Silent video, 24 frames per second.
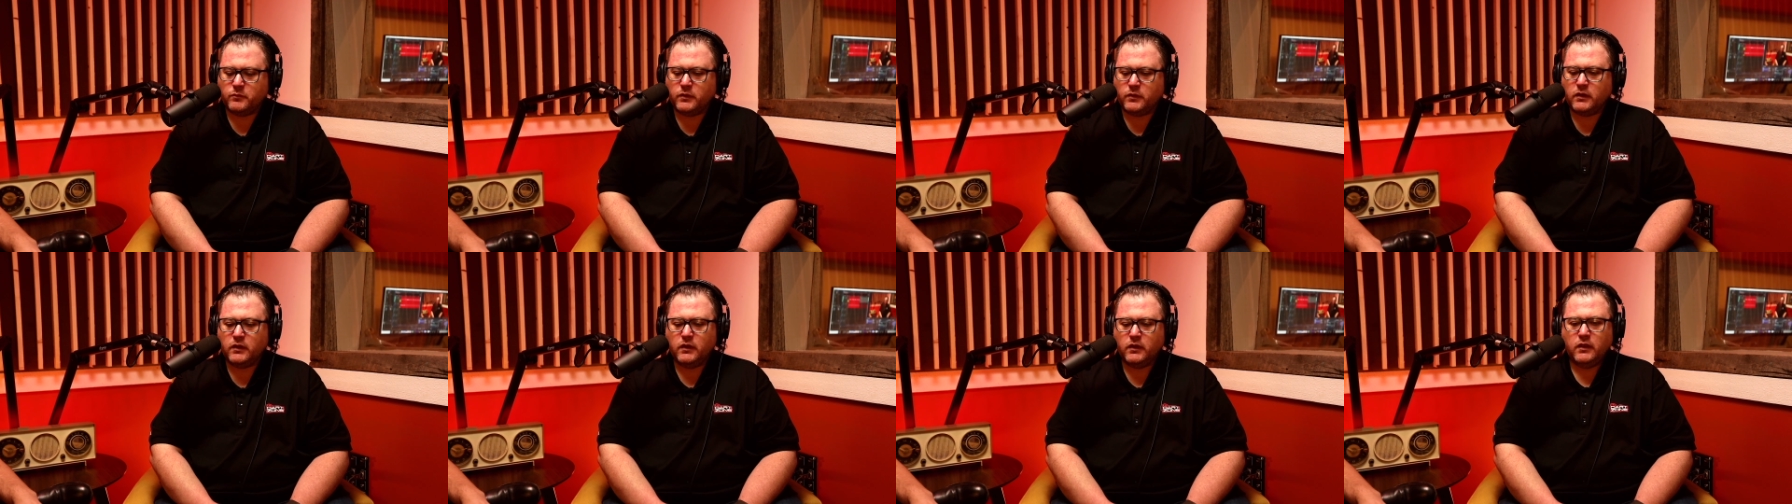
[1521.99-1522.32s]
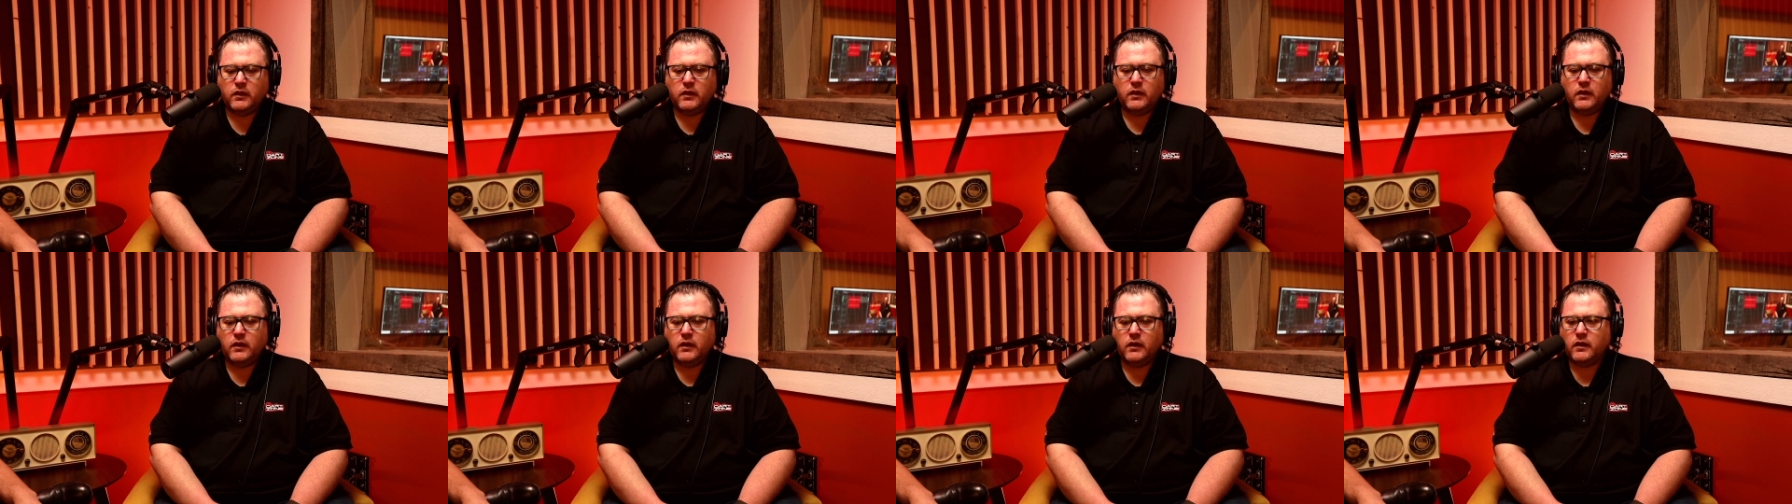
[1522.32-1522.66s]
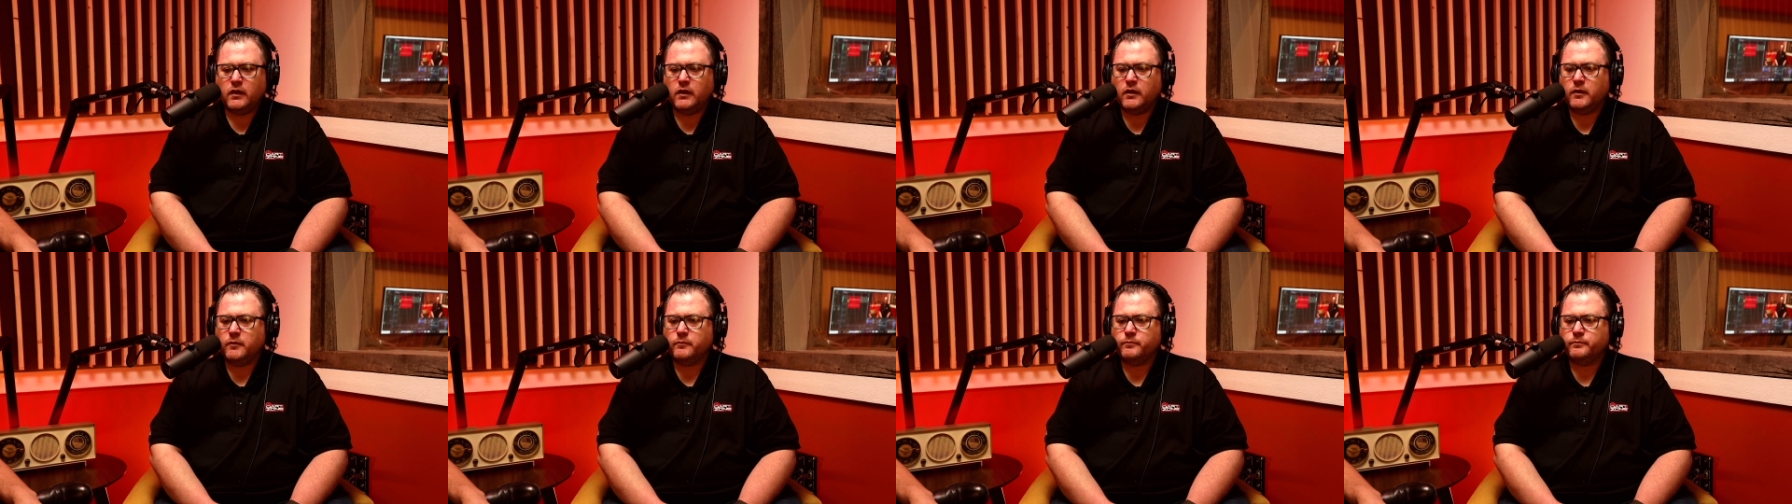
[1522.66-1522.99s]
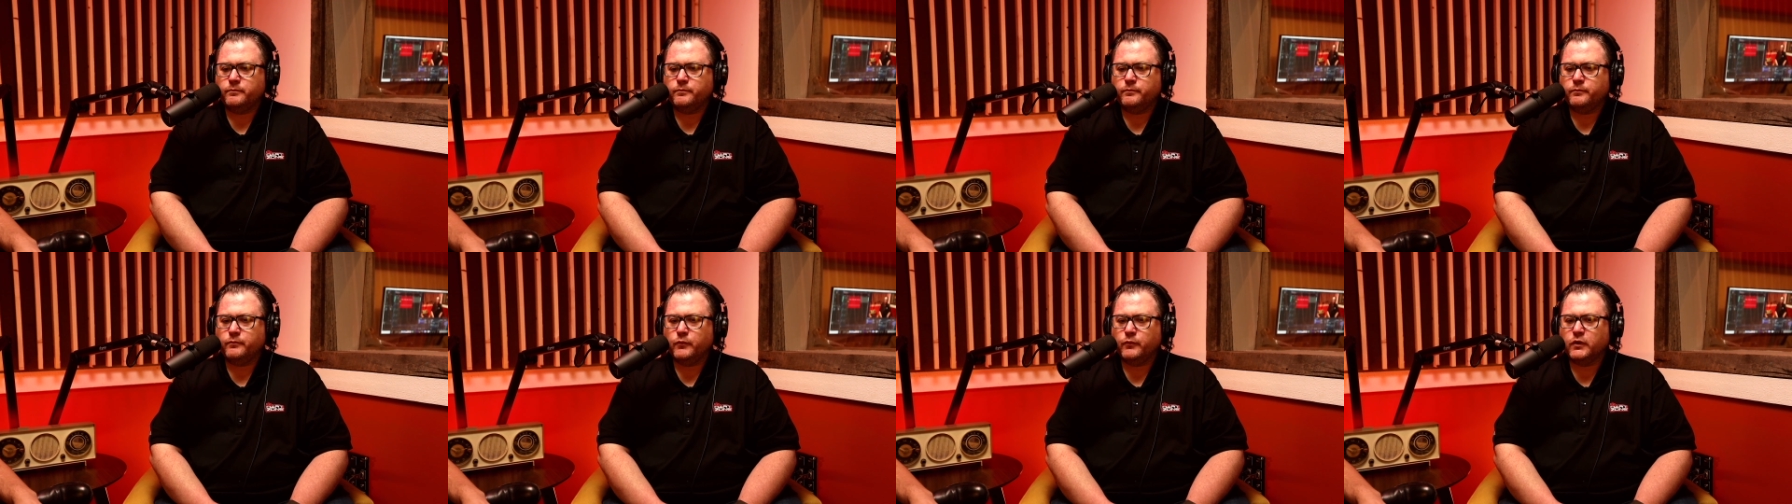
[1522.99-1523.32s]
But
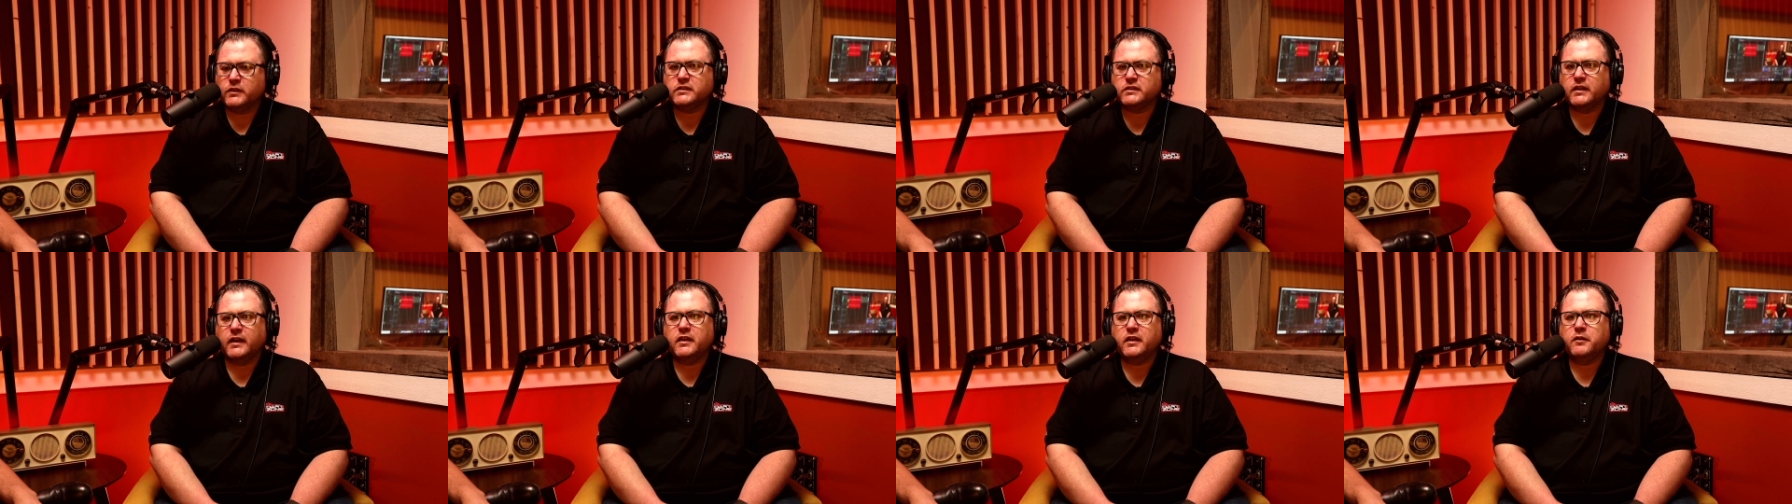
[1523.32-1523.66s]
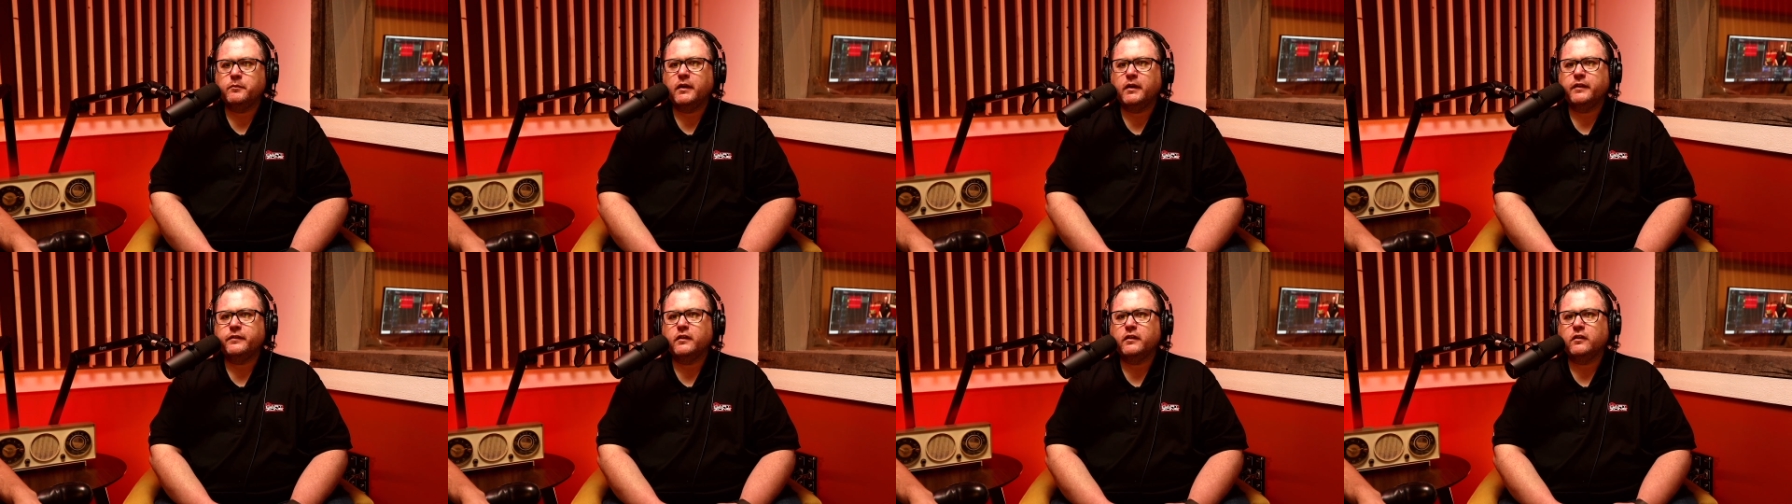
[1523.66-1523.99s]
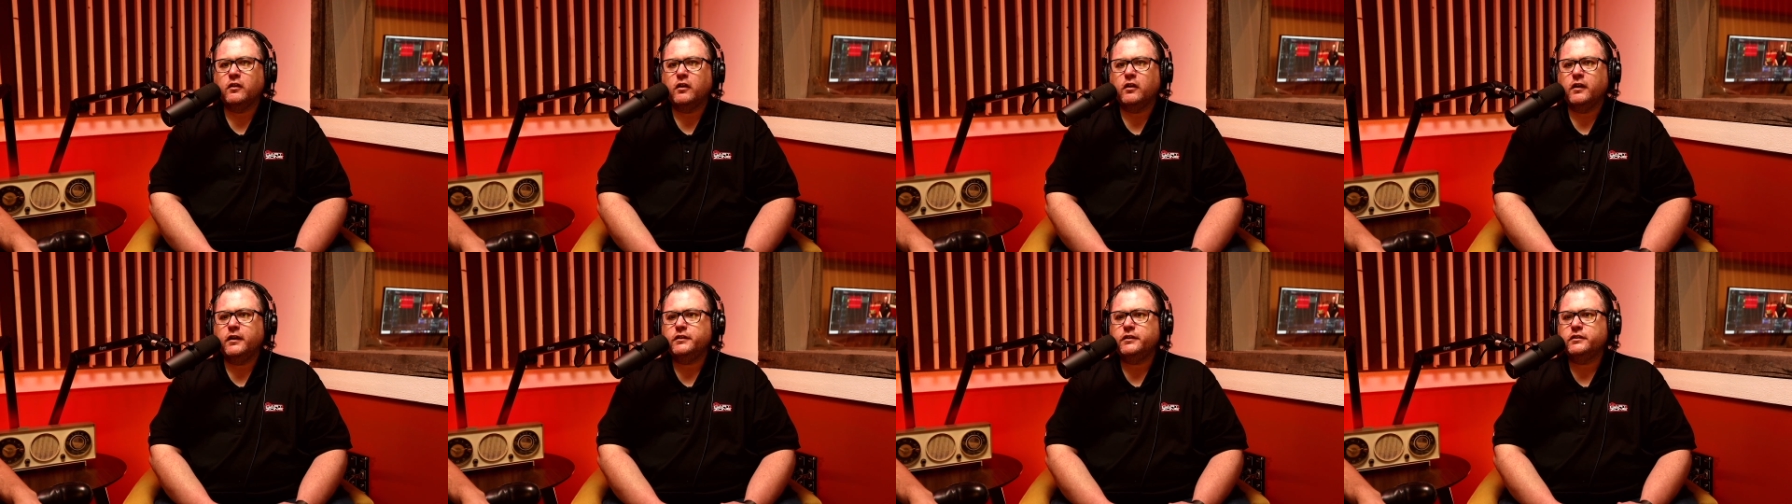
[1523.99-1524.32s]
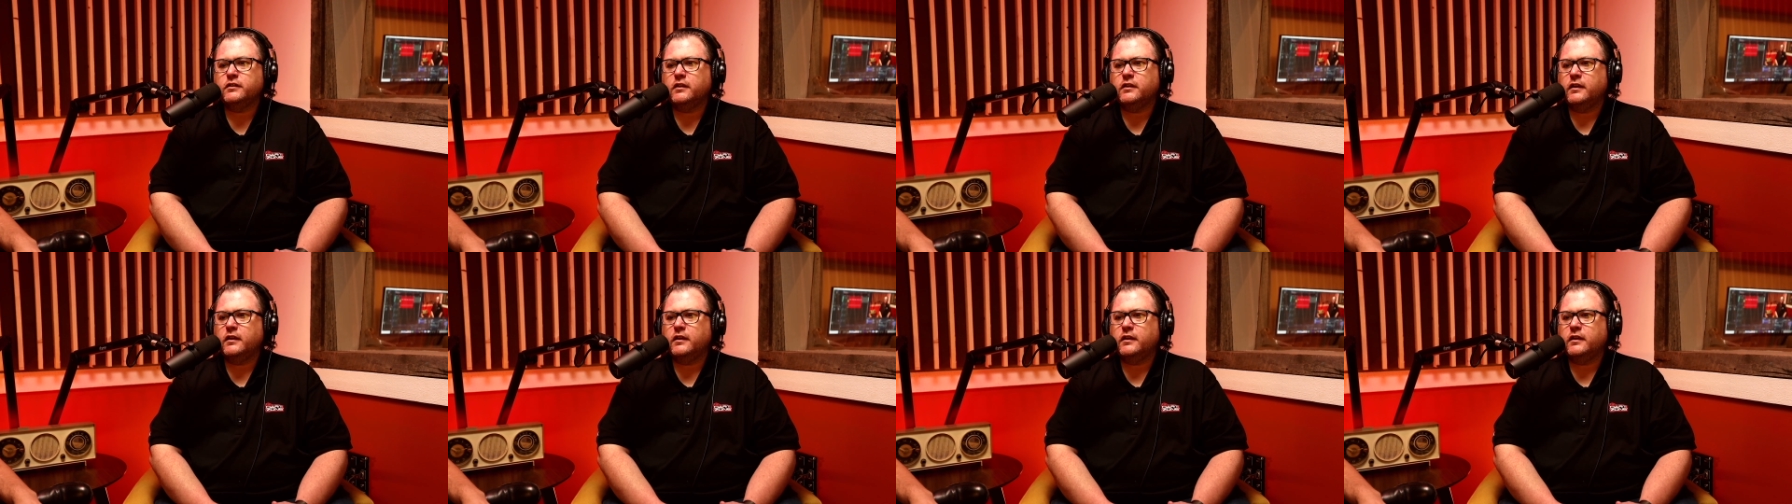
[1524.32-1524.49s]
we're excited about the launch,